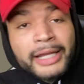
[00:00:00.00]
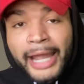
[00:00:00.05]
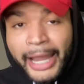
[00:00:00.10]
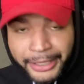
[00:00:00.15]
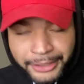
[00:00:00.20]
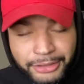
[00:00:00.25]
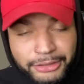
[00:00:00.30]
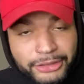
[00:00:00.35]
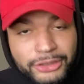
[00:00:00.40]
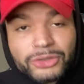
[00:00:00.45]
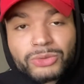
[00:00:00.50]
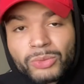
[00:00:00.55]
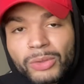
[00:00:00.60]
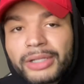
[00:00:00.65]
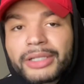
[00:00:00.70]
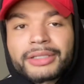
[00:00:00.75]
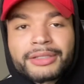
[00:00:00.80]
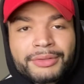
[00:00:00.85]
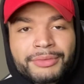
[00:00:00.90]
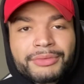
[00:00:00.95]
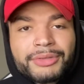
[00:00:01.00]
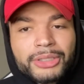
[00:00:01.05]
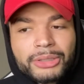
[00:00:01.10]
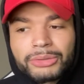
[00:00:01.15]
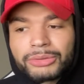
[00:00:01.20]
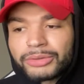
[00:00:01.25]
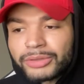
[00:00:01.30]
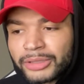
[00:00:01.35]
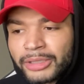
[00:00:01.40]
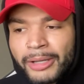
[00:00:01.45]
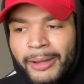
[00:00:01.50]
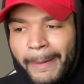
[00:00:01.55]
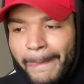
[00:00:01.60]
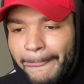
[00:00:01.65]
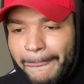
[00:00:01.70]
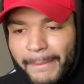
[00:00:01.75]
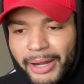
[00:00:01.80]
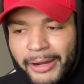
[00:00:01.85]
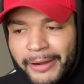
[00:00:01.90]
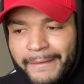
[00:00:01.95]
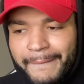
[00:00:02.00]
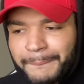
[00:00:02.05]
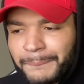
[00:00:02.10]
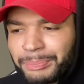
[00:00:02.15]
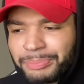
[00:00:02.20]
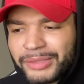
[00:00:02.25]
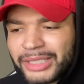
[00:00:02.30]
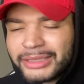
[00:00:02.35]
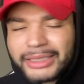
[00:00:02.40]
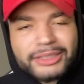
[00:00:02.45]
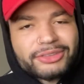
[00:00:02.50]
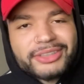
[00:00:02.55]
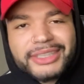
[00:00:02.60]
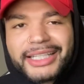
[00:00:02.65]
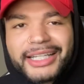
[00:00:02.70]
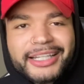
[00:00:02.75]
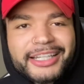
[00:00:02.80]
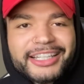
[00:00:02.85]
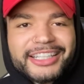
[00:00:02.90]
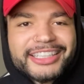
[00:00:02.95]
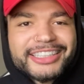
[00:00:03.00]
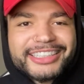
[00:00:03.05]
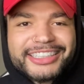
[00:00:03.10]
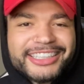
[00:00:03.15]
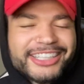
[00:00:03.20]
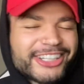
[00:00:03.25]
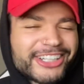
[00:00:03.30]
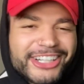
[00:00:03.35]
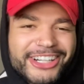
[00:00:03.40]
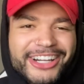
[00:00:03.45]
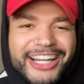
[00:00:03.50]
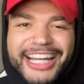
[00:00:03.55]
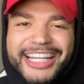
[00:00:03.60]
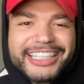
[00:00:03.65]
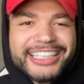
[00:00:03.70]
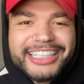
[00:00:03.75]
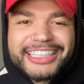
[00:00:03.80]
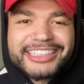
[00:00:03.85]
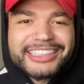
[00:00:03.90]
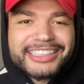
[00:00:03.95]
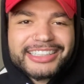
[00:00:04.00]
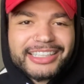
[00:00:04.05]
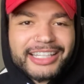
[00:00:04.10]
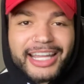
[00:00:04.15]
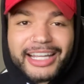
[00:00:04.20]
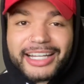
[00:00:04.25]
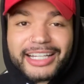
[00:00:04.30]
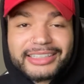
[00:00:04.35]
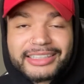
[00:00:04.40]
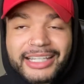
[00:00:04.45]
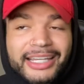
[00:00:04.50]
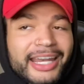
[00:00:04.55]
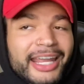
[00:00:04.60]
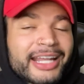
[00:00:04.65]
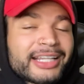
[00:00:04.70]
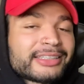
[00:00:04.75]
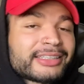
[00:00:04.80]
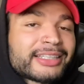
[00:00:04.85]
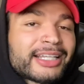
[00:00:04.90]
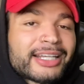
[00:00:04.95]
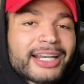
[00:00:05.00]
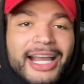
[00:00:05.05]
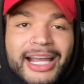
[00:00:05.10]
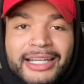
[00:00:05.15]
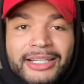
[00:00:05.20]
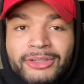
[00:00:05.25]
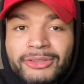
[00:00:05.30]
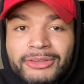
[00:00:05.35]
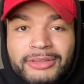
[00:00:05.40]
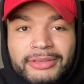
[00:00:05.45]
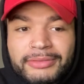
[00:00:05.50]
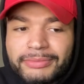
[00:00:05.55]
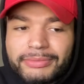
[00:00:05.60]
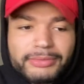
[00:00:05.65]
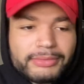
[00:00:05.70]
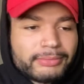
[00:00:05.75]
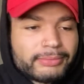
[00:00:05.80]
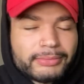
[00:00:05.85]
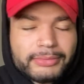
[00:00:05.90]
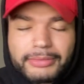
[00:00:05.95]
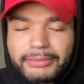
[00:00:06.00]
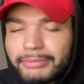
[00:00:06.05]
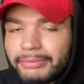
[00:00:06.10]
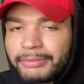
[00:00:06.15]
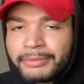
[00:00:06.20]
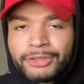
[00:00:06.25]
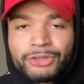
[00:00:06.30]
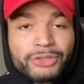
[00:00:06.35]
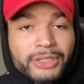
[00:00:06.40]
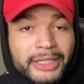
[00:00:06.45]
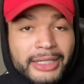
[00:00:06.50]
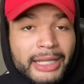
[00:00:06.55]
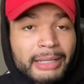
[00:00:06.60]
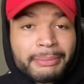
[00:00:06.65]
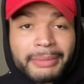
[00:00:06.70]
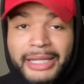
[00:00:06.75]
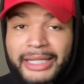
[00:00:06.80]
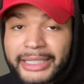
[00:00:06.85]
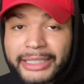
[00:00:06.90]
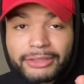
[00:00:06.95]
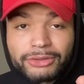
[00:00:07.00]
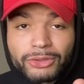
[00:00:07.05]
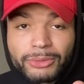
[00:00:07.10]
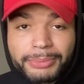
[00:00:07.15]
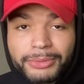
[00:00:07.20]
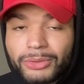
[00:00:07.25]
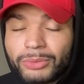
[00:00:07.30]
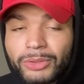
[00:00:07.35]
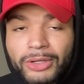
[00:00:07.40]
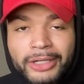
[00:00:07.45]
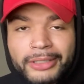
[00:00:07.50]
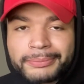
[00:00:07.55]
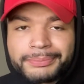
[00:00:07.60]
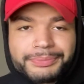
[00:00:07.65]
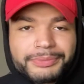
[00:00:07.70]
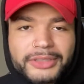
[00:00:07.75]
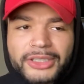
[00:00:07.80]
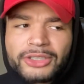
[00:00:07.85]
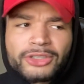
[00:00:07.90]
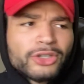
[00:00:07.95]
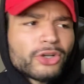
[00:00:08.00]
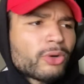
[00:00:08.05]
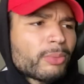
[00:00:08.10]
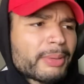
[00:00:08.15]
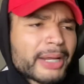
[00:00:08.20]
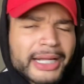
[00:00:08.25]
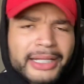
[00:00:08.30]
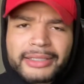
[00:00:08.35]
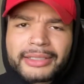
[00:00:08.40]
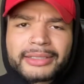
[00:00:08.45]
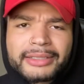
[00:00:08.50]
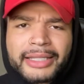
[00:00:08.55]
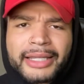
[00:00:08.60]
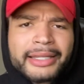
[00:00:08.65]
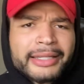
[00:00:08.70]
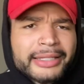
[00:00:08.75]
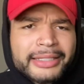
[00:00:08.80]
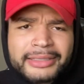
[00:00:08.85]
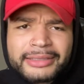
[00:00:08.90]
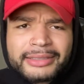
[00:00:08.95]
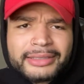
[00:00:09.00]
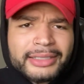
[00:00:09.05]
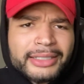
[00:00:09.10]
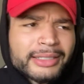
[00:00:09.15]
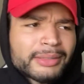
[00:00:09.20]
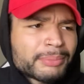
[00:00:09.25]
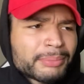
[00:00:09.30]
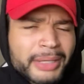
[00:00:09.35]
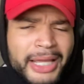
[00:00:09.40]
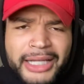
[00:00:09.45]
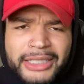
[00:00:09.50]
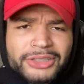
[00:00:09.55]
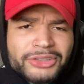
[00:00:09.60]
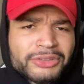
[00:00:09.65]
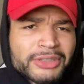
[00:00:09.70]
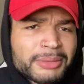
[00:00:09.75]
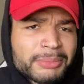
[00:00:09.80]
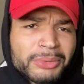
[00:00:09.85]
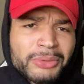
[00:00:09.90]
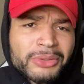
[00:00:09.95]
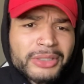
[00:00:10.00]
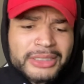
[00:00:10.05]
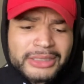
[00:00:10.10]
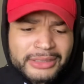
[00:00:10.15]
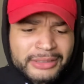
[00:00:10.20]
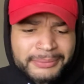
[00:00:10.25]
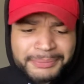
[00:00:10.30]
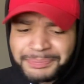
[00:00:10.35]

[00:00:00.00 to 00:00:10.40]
and you just wanted the views. Because that's ridiculous. You know, it's like I said, hands down, you can name any group you want. You can go back in the day, NSYNC, Backstreet Boys,